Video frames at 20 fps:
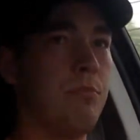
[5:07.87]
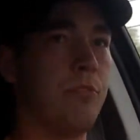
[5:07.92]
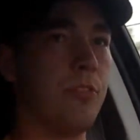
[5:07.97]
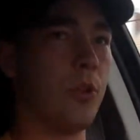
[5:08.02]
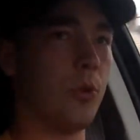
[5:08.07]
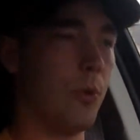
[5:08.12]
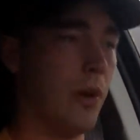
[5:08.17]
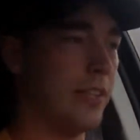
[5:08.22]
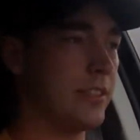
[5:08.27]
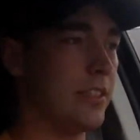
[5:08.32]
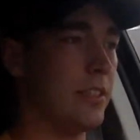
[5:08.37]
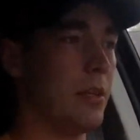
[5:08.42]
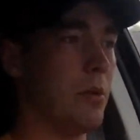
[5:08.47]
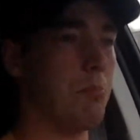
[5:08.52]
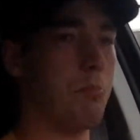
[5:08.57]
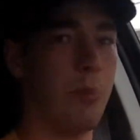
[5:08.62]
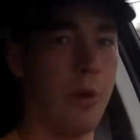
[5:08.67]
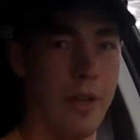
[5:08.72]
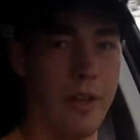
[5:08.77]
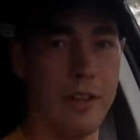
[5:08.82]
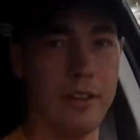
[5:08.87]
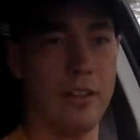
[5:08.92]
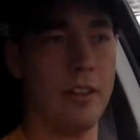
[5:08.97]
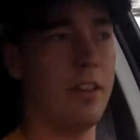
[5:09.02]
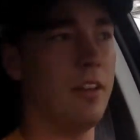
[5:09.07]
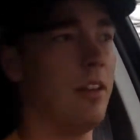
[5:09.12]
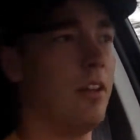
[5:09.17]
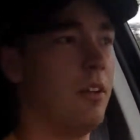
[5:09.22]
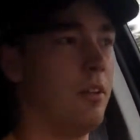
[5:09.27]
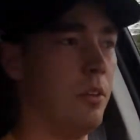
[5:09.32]
fluorescent pink
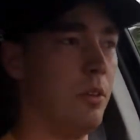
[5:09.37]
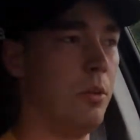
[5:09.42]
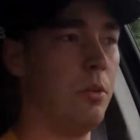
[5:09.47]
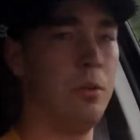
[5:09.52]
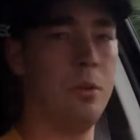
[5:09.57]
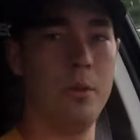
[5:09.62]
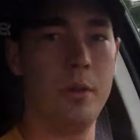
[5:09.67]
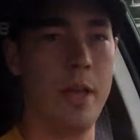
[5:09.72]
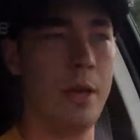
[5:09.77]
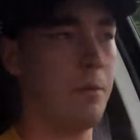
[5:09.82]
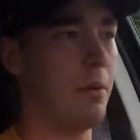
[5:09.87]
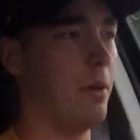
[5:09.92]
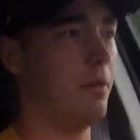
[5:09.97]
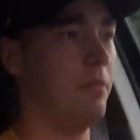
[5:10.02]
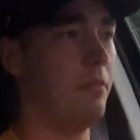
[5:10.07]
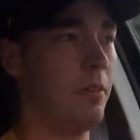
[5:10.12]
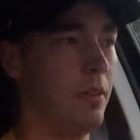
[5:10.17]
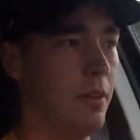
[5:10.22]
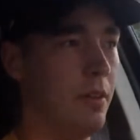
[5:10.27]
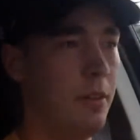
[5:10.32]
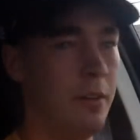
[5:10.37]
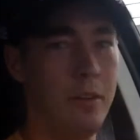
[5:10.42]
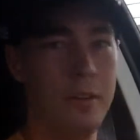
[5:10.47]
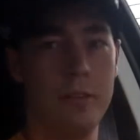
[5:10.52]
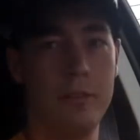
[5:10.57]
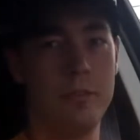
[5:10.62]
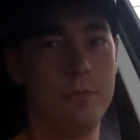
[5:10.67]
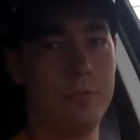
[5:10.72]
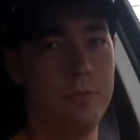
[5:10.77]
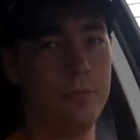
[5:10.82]

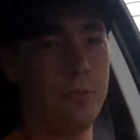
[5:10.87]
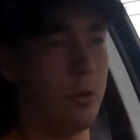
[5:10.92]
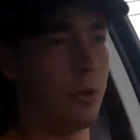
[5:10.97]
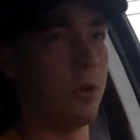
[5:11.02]
Lululemon